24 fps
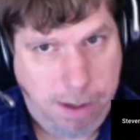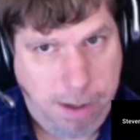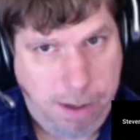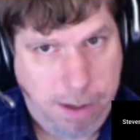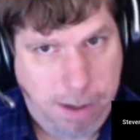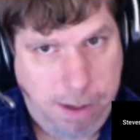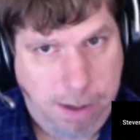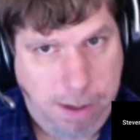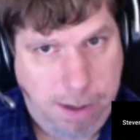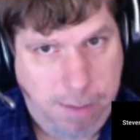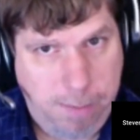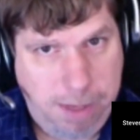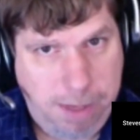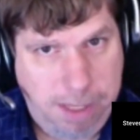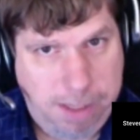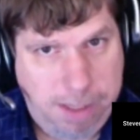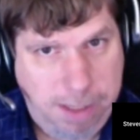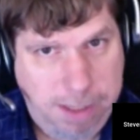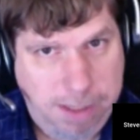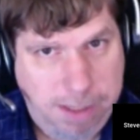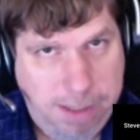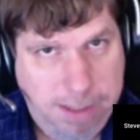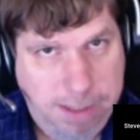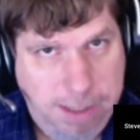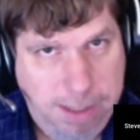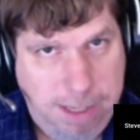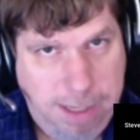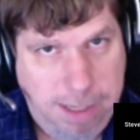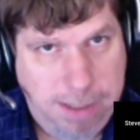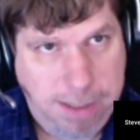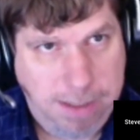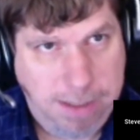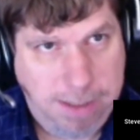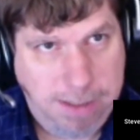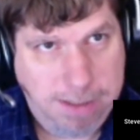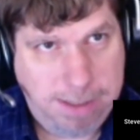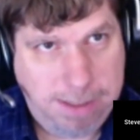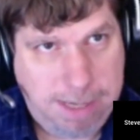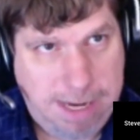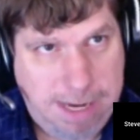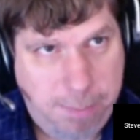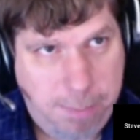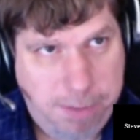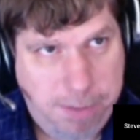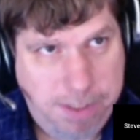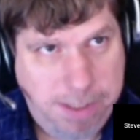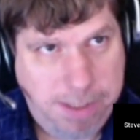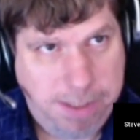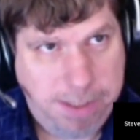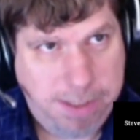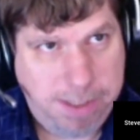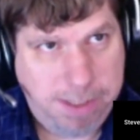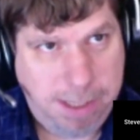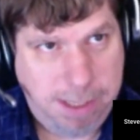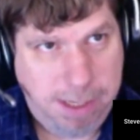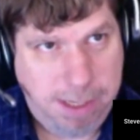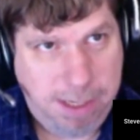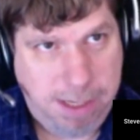I think this happens